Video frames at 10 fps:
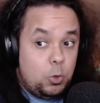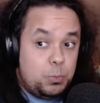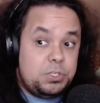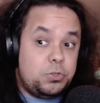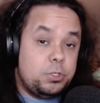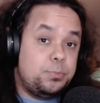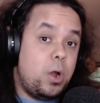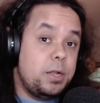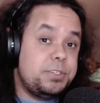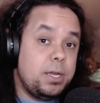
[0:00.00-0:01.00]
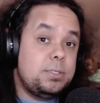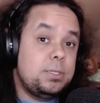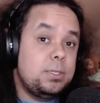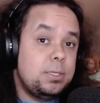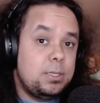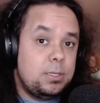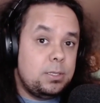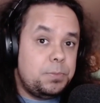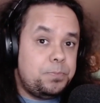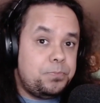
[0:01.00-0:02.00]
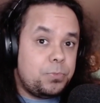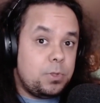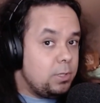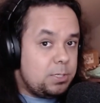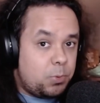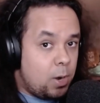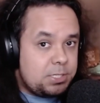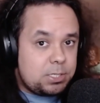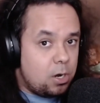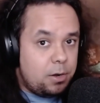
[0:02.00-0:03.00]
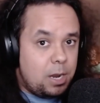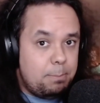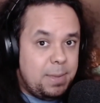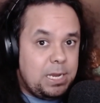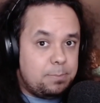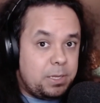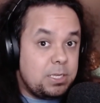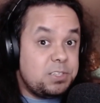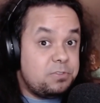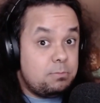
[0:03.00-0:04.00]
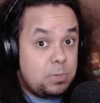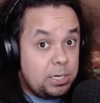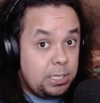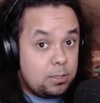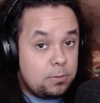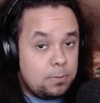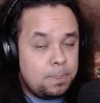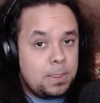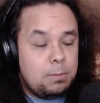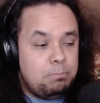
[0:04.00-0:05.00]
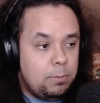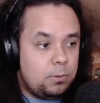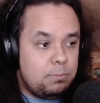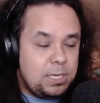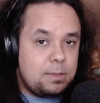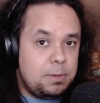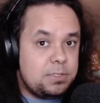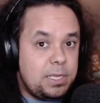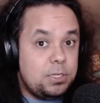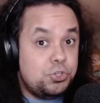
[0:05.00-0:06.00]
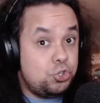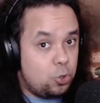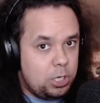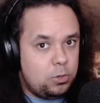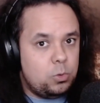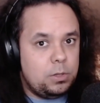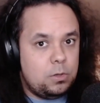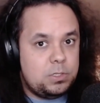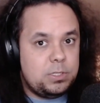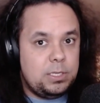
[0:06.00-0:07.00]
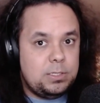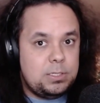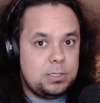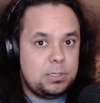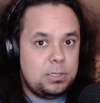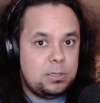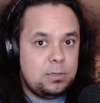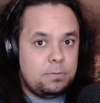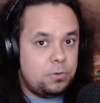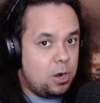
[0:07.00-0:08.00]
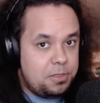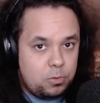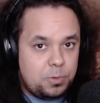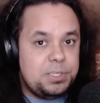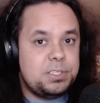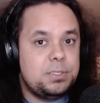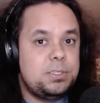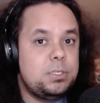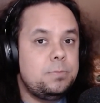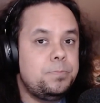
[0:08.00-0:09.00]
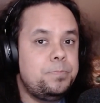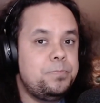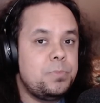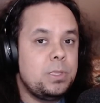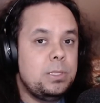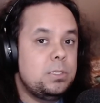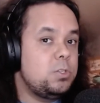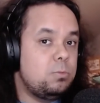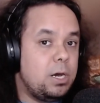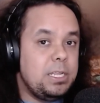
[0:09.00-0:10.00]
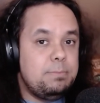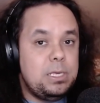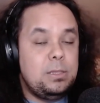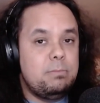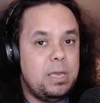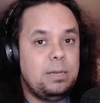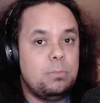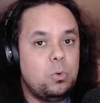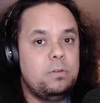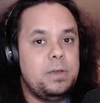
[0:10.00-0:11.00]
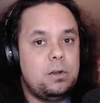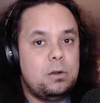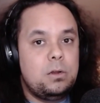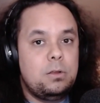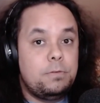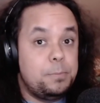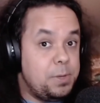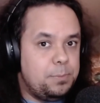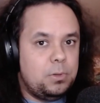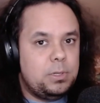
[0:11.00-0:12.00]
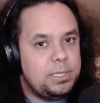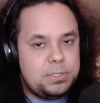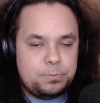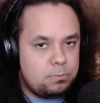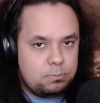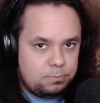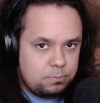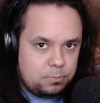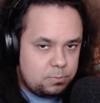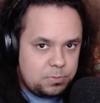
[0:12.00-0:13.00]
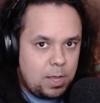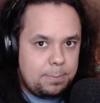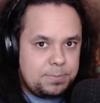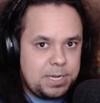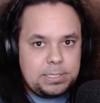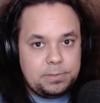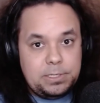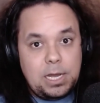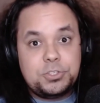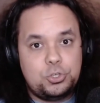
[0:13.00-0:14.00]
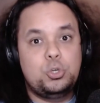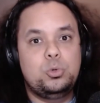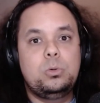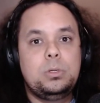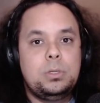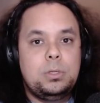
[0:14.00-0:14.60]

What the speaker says: an open source project. And these projects are not made because of money. People make them because they enjoy doing those things for other reasons. So money being the main motivator for people is objectively not true.